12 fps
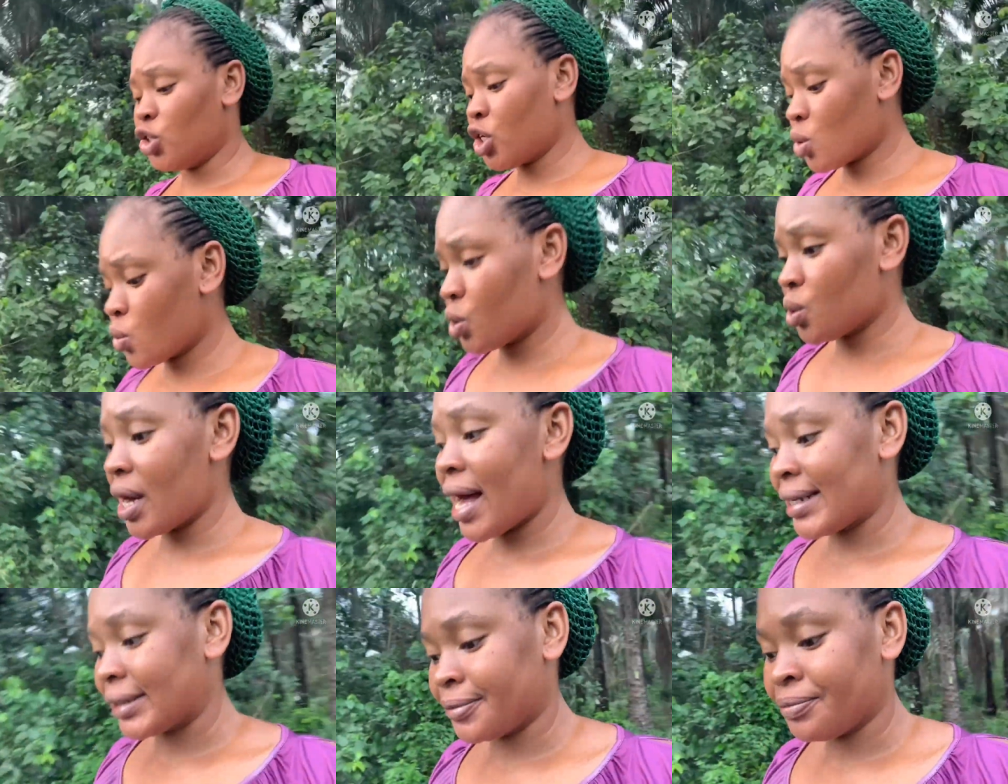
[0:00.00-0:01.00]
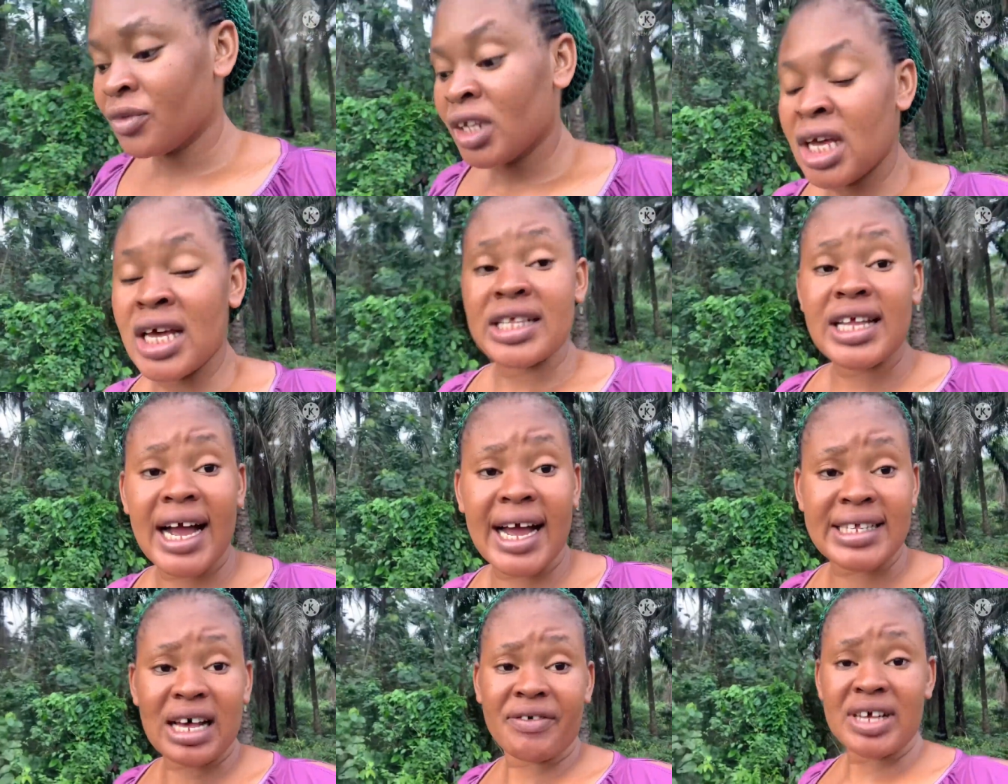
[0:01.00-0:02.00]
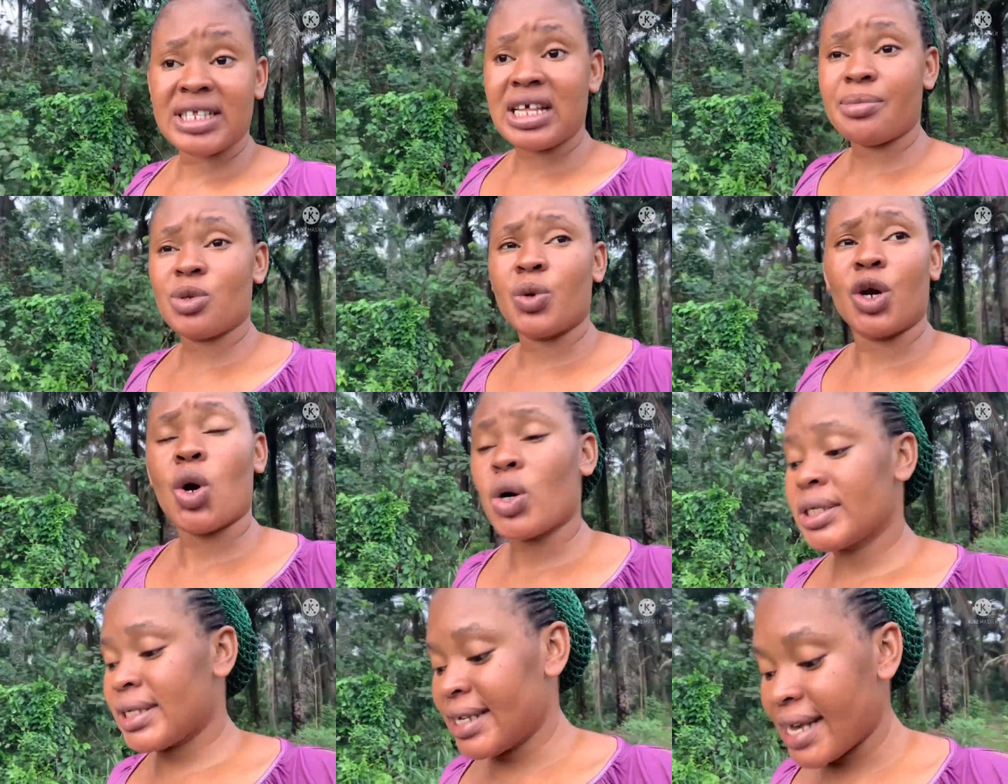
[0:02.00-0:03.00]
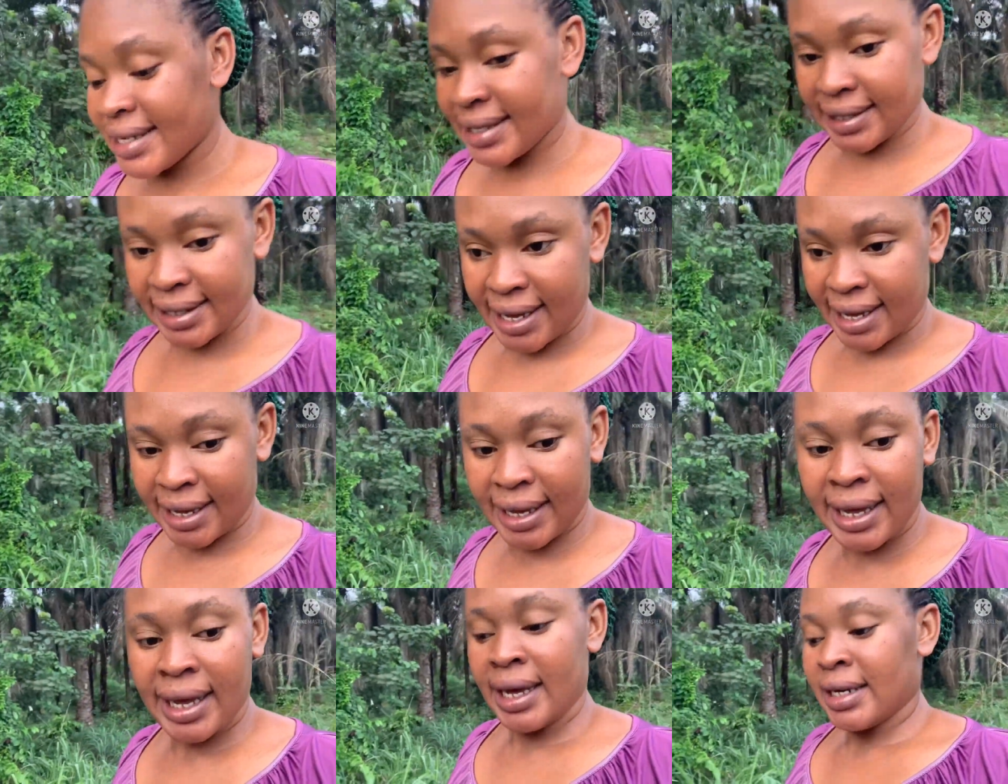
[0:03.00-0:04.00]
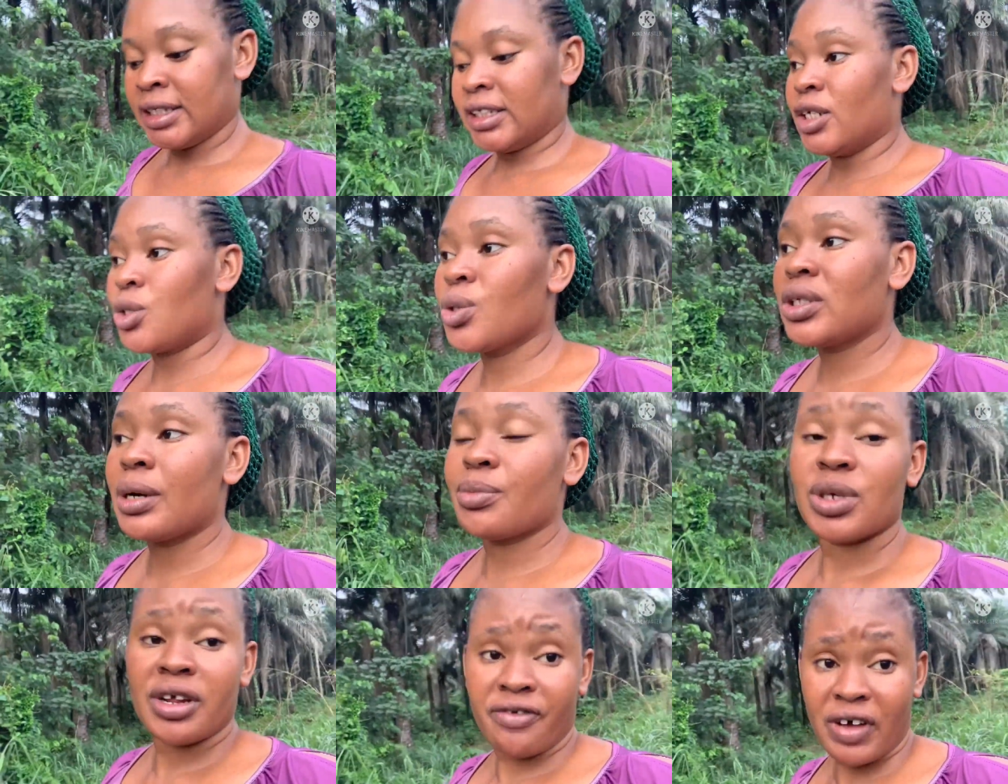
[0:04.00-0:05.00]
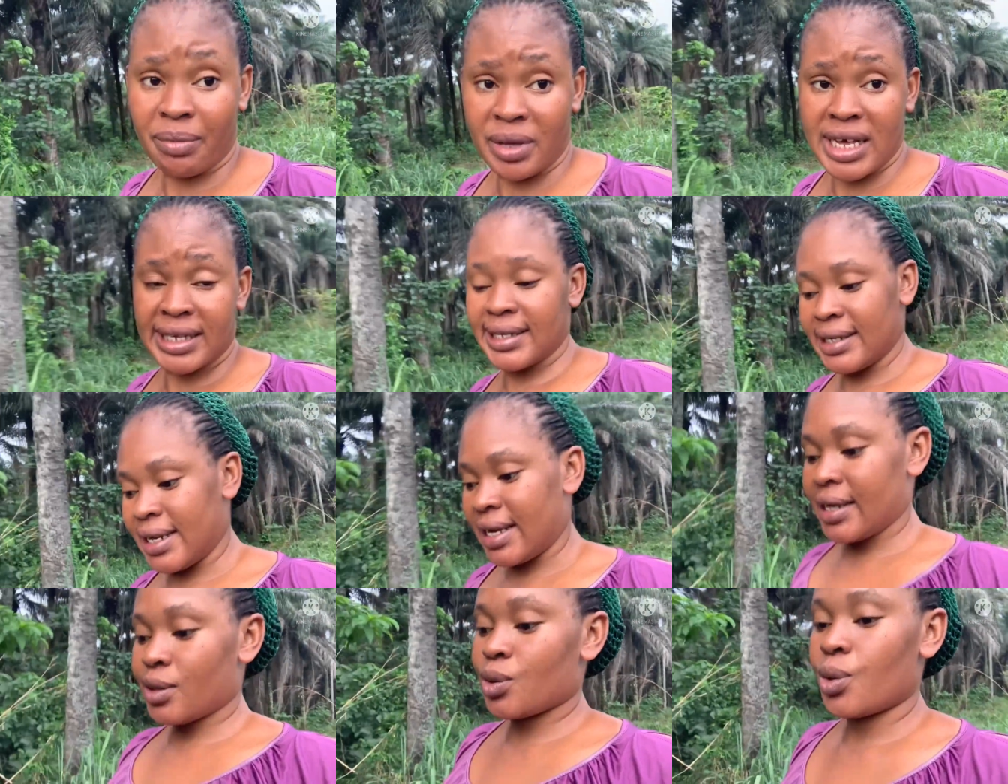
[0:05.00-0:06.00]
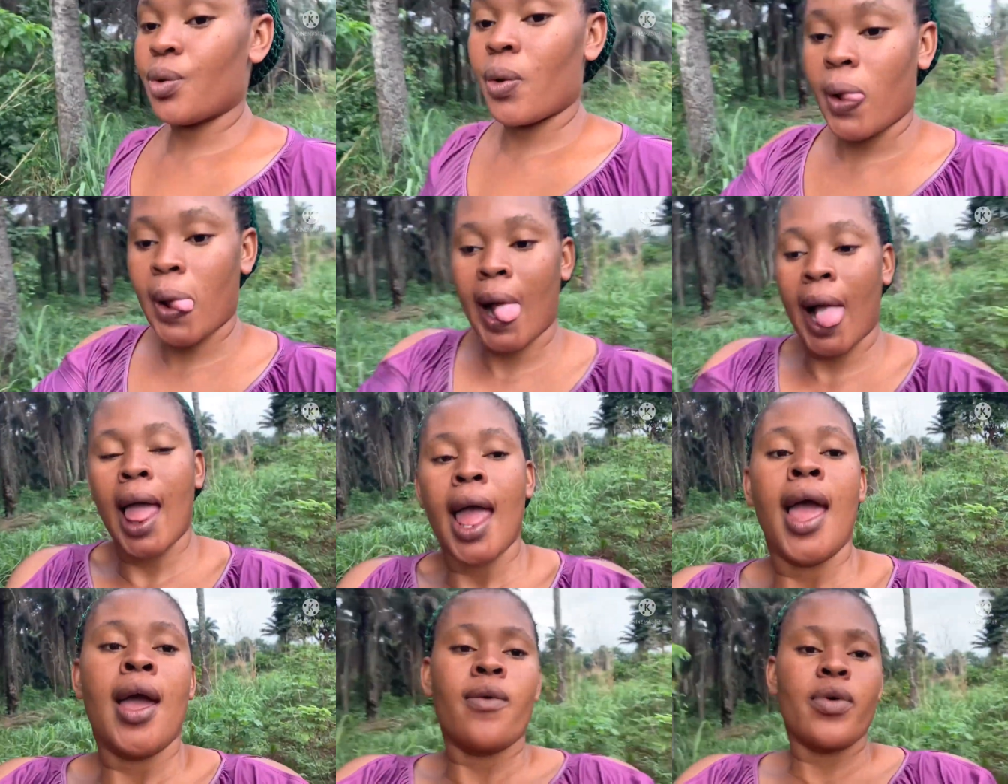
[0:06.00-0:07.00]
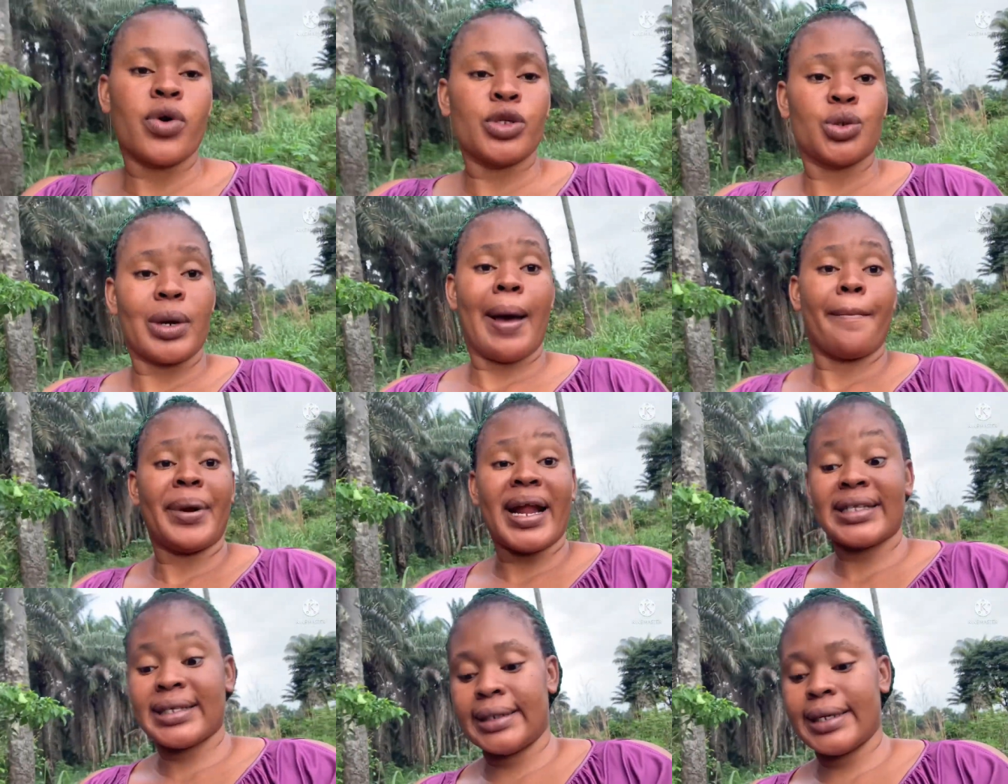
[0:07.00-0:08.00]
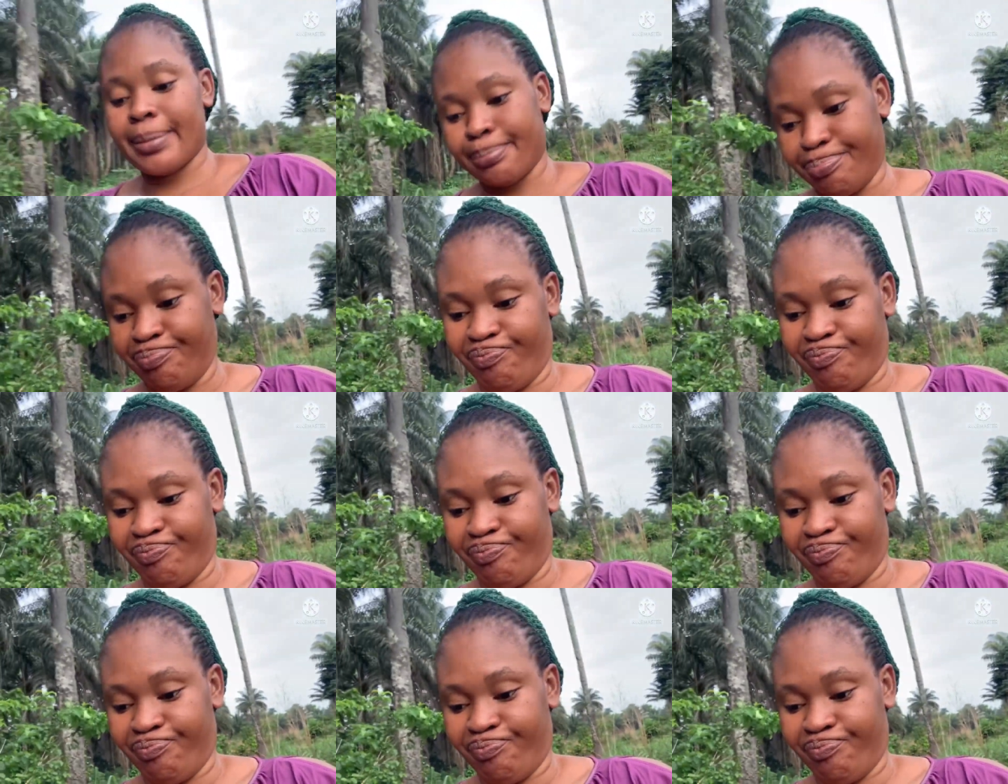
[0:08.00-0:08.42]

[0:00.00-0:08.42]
We just want to go and... That cassava stems we cut yesterday, she took them to the farm yesterday, so we want to go and plant them.